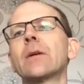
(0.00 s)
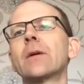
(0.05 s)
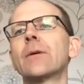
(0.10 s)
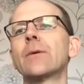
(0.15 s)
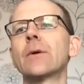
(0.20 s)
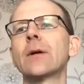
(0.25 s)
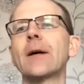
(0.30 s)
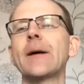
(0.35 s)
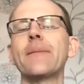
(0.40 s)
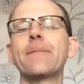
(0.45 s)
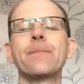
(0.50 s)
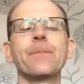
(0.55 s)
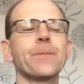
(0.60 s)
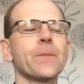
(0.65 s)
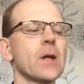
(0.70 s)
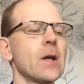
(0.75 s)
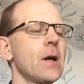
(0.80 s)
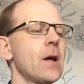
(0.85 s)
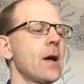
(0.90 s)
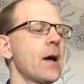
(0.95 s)
Okay,
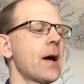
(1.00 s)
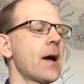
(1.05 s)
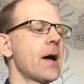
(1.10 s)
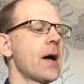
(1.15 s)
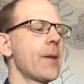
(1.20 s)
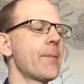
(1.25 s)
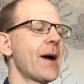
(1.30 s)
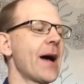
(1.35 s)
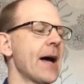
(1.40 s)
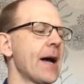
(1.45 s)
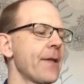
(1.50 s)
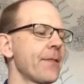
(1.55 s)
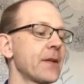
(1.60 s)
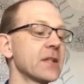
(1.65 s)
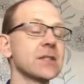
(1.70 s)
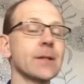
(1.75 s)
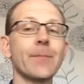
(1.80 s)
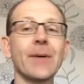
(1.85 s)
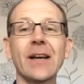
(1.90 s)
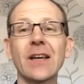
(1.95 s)
and
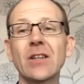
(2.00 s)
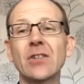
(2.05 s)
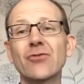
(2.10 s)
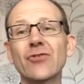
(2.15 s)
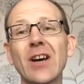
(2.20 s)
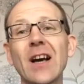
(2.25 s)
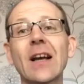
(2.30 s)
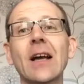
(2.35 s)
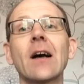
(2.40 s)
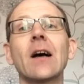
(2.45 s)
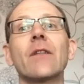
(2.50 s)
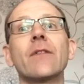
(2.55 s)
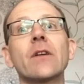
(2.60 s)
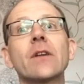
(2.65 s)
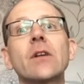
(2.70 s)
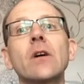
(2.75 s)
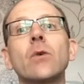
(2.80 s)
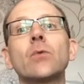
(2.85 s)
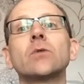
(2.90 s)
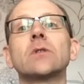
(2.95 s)
there's a backing track and the
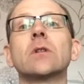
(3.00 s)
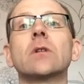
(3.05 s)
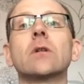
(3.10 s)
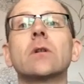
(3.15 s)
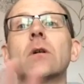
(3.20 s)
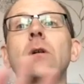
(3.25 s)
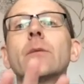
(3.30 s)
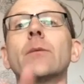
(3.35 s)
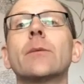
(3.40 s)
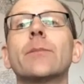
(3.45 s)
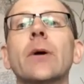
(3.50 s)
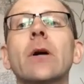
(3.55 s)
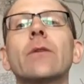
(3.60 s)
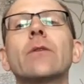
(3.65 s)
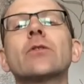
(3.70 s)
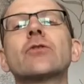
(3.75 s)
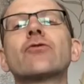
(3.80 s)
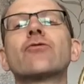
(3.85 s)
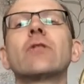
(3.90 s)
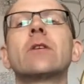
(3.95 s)
notes are going to come up on
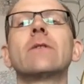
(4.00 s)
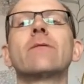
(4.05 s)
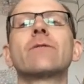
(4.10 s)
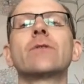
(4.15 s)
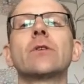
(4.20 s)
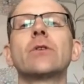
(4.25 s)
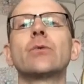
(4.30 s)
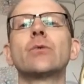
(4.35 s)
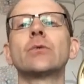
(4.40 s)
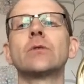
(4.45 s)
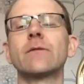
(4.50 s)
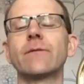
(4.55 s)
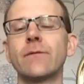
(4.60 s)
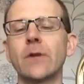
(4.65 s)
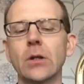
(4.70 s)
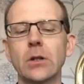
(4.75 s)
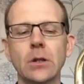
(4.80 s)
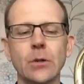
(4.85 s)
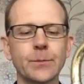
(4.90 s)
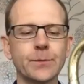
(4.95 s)
the screen for you to
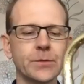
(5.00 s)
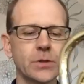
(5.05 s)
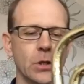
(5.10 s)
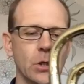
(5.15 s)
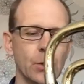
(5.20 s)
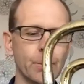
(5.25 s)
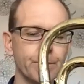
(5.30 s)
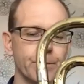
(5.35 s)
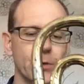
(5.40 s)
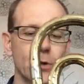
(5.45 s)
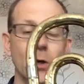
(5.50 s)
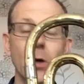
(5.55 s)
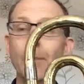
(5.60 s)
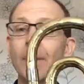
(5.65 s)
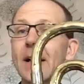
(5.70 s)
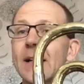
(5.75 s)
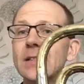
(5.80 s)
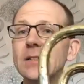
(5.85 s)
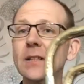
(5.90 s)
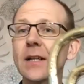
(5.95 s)
follow. So do your
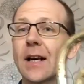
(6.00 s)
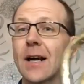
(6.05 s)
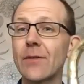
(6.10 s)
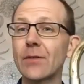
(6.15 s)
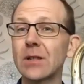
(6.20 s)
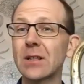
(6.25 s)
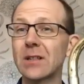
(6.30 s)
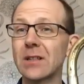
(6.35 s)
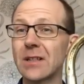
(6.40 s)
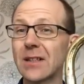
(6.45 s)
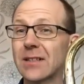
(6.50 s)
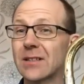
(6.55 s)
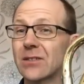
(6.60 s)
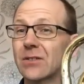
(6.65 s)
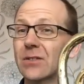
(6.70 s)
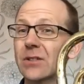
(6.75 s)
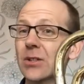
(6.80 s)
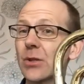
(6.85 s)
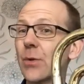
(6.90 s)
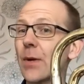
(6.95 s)
best, have a little
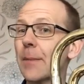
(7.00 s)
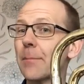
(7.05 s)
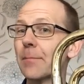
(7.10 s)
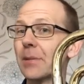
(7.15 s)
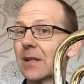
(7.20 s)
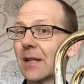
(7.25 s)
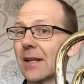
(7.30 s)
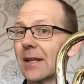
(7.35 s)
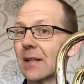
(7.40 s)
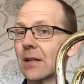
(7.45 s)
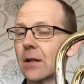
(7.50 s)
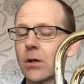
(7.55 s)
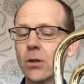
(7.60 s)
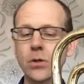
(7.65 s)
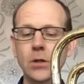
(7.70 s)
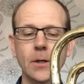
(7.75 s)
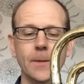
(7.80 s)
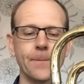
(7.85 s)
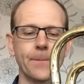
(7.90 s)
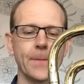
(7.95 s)
listen to it, play
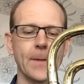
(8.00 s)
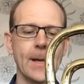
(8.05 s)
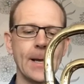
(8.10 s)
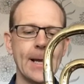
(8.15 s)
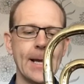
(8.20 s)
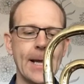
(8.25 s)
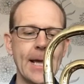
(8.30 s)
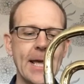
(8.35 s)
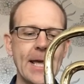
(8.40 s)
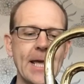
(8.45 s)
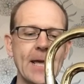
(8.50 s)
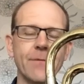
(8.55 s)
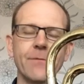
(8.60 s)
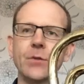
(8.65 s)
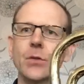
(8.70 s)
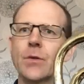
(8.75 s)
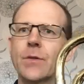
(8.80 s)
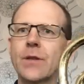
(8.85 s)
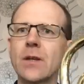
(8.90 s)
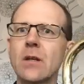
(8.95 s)
along.
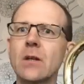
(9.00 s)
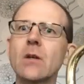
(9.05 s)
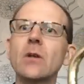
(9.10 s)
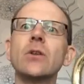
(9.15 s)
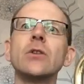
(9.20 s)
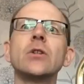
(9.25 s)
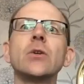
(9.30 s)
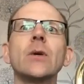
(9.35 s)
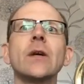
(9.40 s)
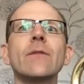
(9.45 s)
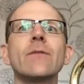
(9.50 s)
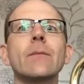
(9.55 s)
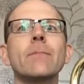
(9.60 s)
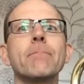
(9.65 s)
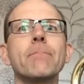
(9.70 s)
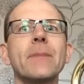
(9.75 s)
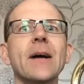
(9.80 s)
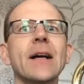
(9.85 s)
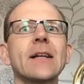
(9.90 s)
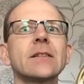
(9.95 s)
If you think you can do even
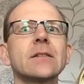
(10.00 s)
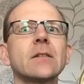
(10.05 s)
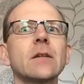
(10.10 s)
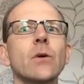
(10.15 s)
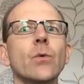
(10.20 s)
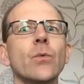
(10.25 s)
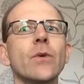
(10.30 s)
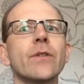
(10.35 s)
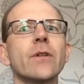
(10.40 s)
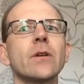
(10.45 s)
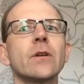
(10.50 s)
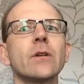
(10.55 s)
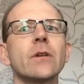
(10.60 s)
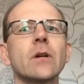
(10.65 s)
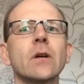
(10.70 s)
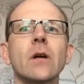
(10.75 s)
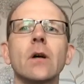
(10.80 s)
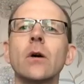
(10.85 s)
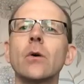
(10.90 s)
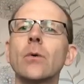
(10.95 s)
better with
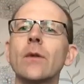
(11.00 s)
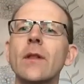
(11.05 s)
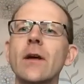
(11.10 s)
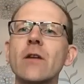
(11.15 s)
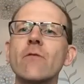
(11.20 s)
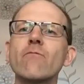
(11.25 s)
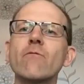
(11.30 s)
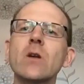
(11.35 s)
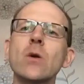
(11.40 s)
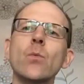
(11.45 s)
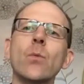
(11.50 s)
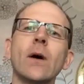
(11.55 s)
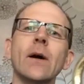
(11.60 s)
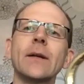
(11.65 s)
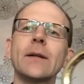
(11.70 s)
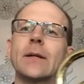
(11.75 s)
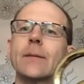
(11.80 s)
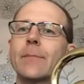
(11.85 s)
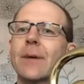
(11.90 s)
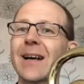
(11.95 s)
another go, then
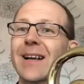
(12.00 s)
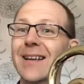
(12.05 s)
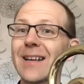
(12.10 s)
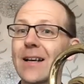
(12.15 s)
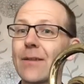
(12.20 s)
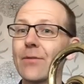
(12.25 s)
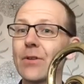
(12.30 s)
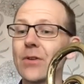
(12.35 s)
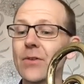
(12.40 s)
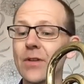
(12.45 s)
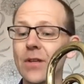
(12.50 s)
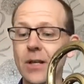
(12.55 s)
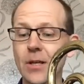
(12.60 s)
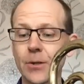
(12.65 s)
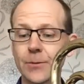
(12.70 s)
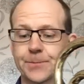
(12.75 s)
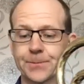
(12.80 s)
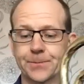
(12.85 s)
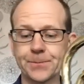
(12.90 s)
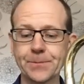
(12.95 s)
rewind it back and have another
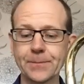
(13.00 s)
go.